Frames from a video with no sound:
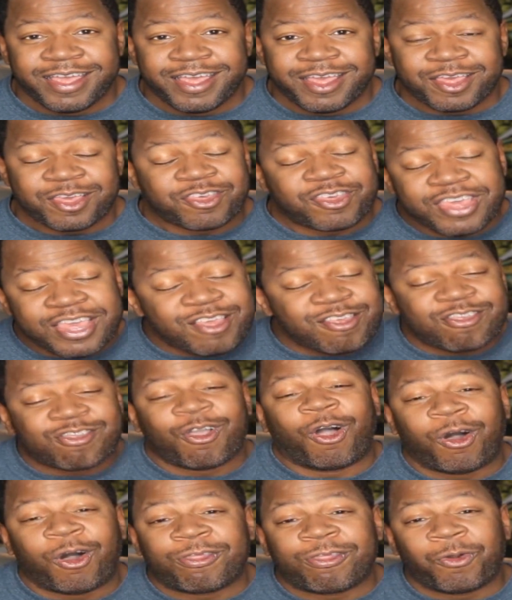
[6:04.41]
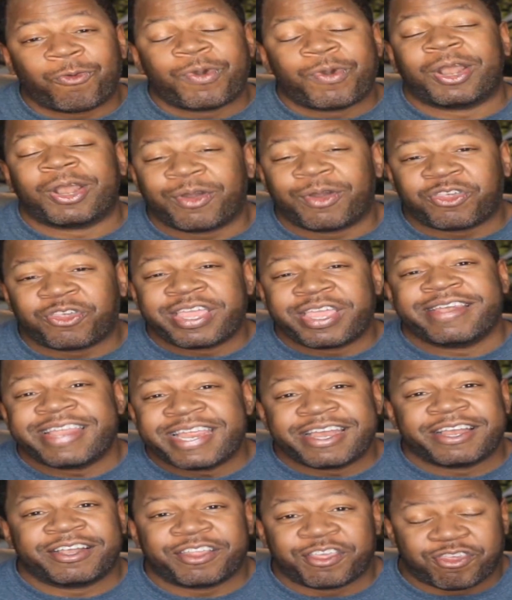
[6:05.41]
She saw the widow as she
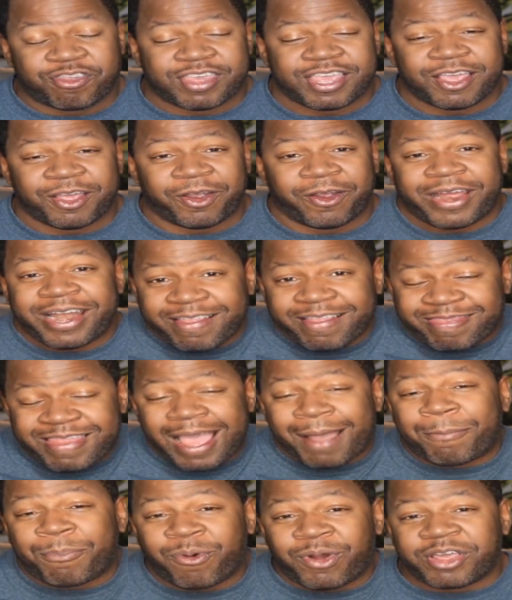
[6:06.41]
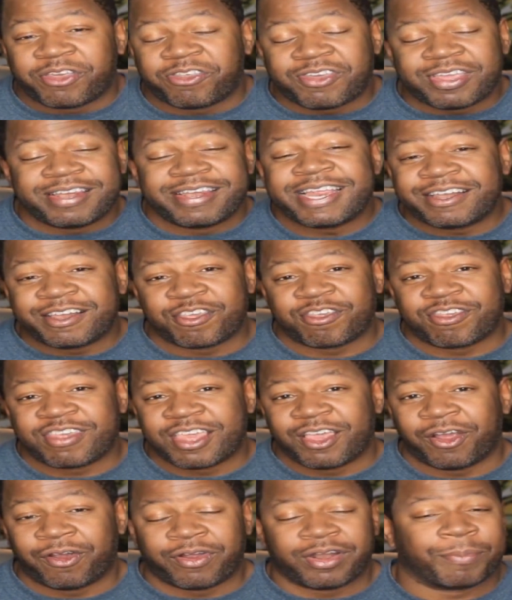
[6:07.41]
needed to see her. And at that point, she needed to see her
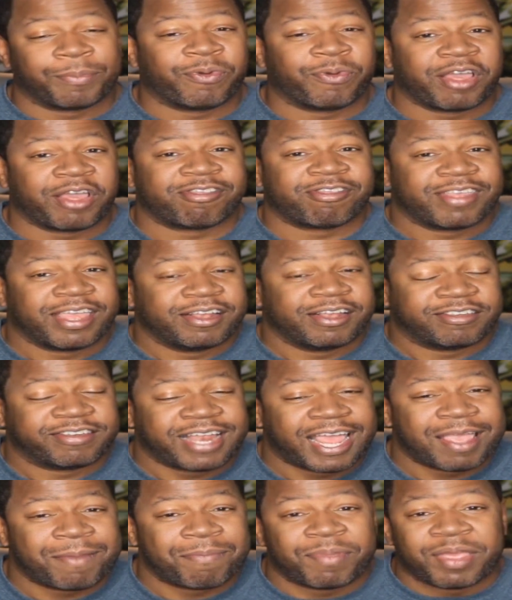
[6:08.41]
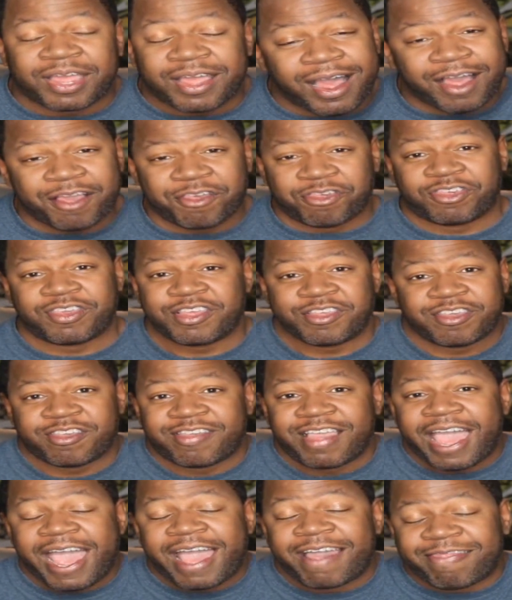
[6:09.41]
in a pressing state because she just
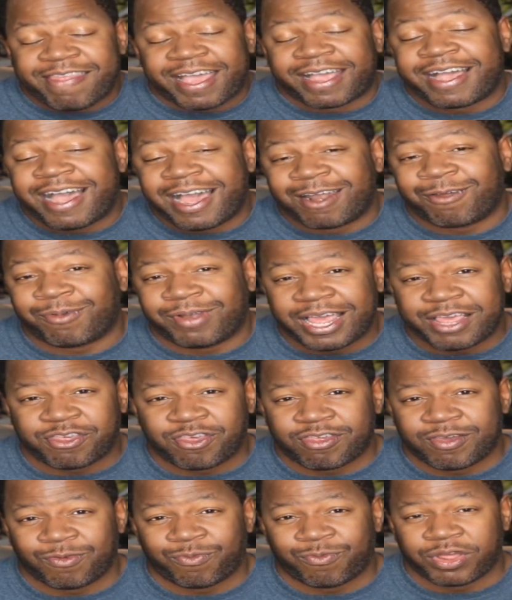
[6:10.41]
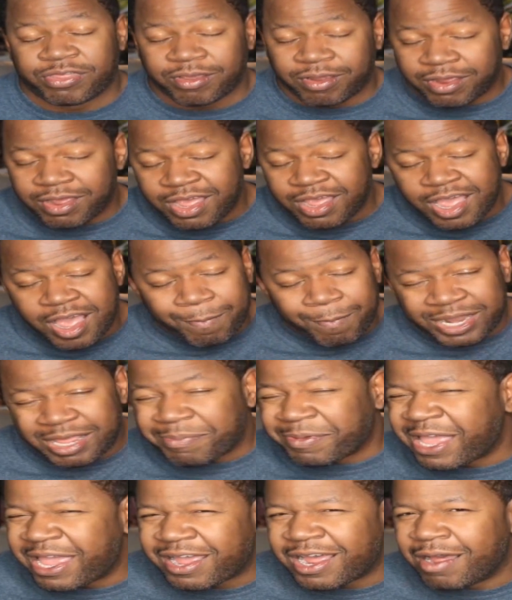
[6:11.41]
had that kind of relationship with her. But M
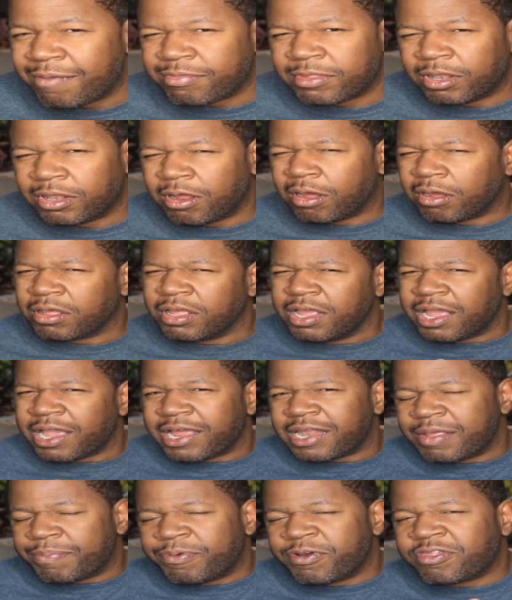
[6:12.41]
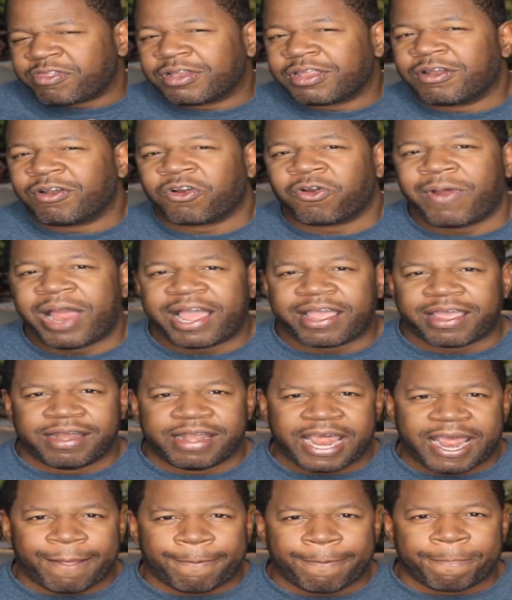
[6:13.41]
K comes along and he puts a little crack in
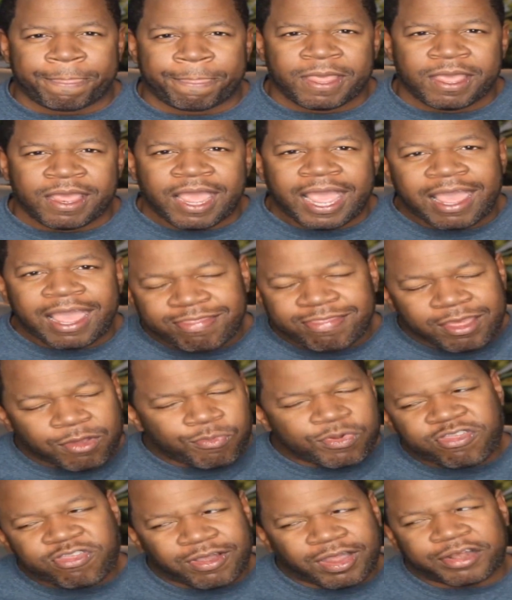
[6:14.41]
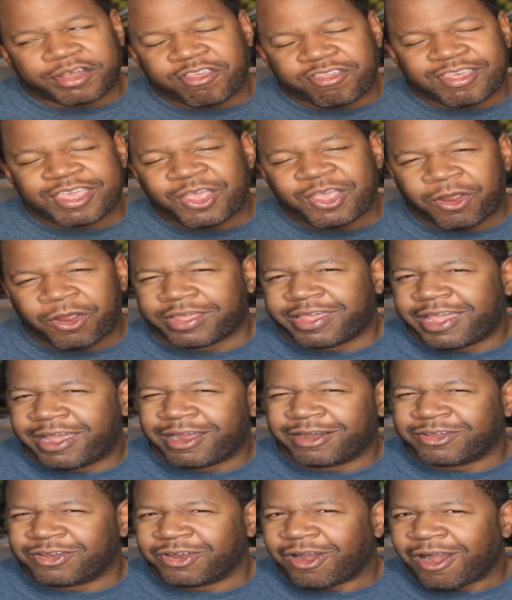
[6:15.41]
that. And then we start to see her
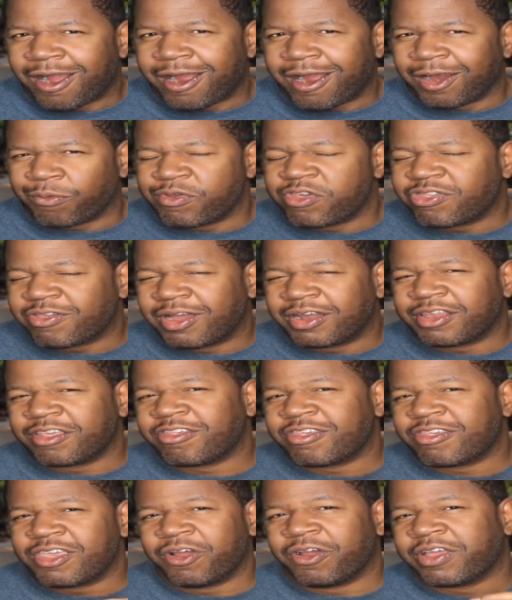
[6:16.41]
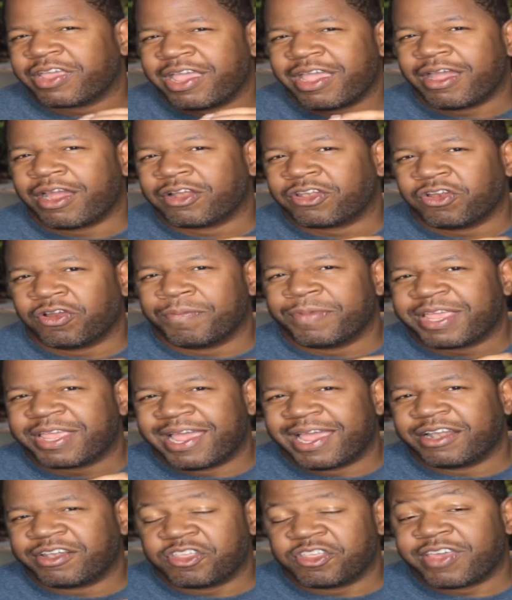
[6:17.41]
character arc. We start to see her character
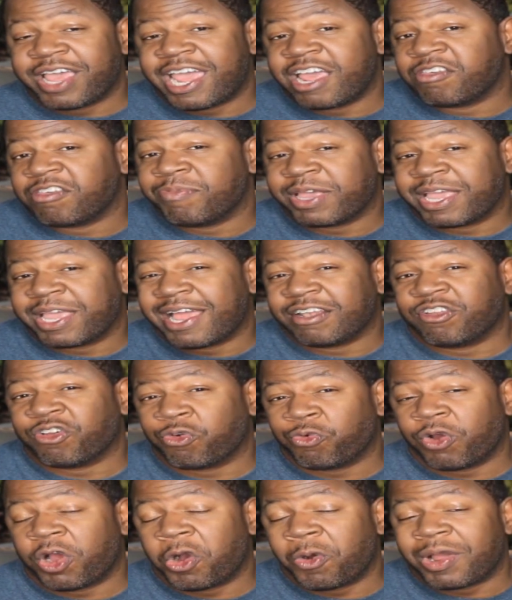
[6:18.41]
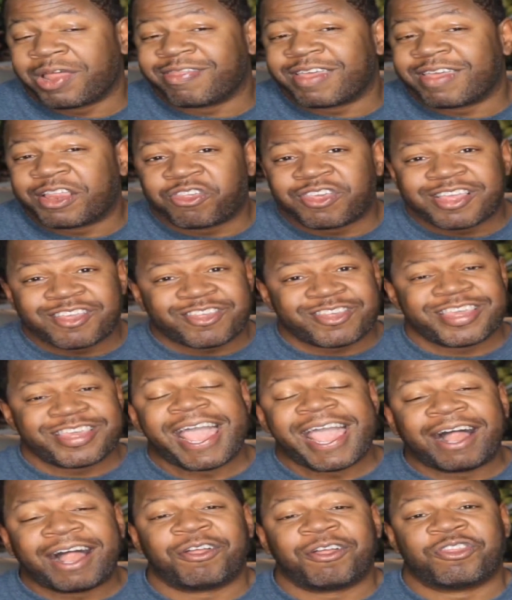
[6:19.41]
begin to change, begin to grow. And then she
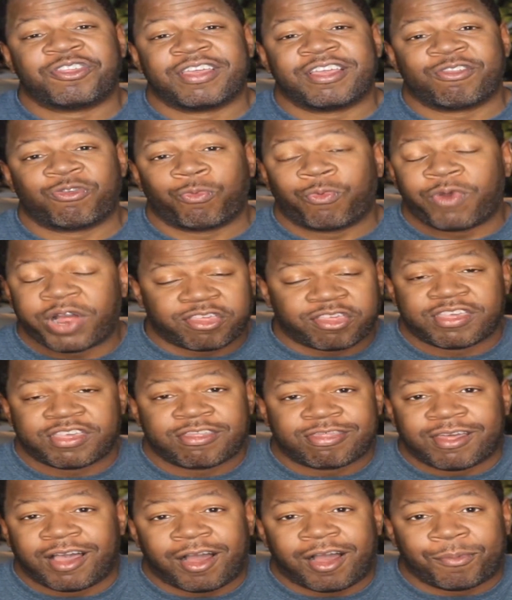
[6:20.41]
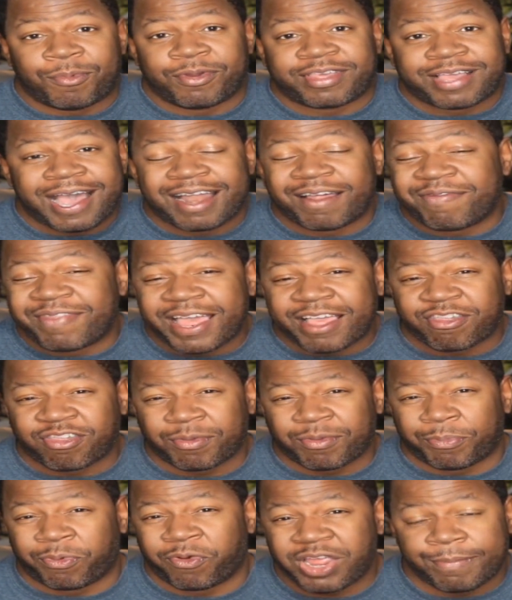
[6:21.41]
challenges what she thought was kind of that
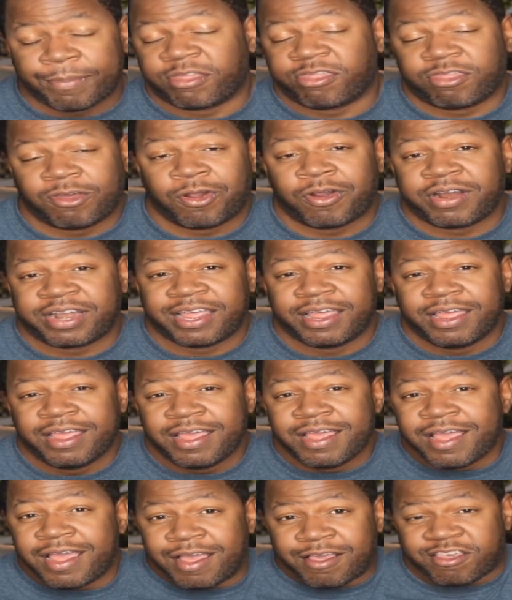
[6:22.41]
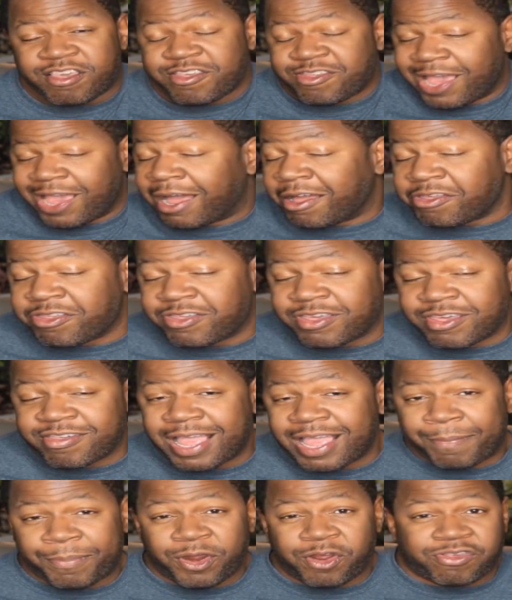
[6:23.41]
supreme authority. She challenges
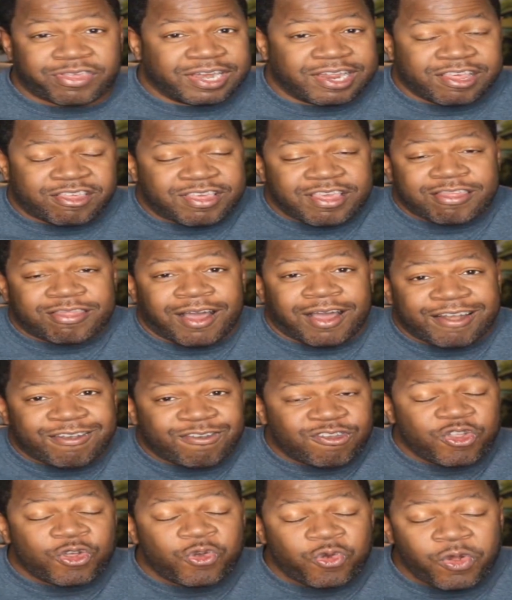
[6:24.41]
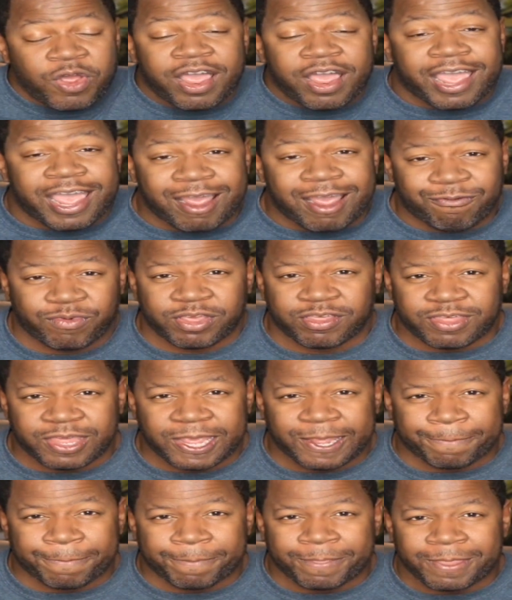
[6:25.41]
that person that she thought knew
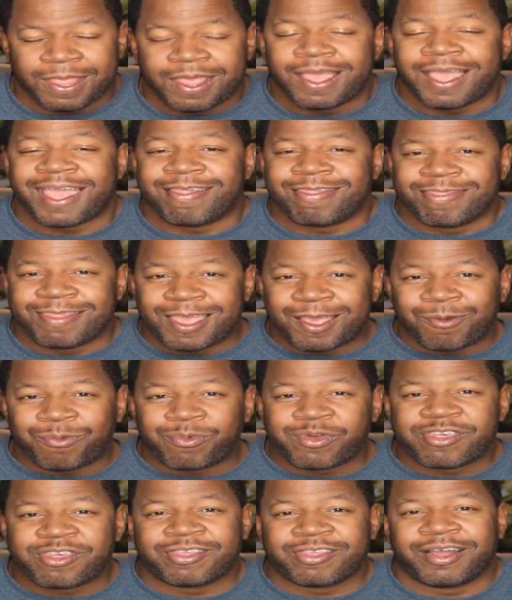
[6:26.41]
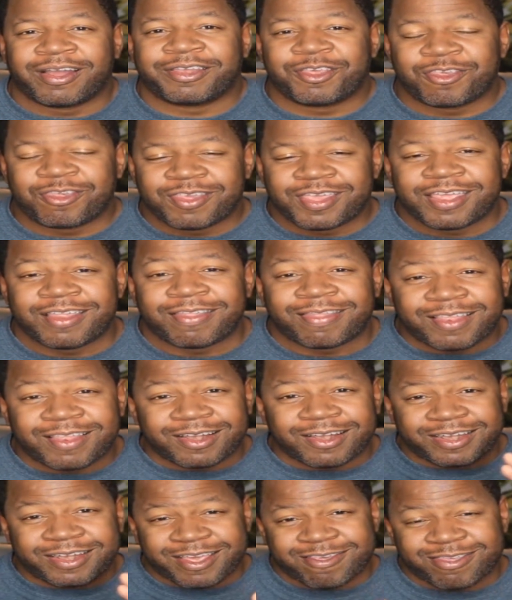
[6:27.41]
everything. And then we start to see the
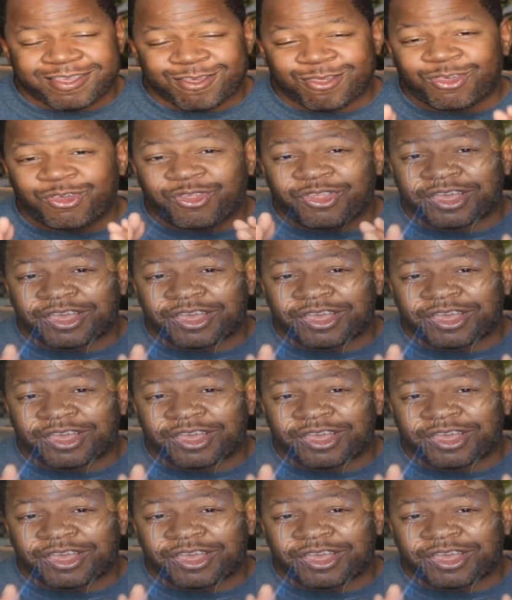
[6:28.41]
distance or the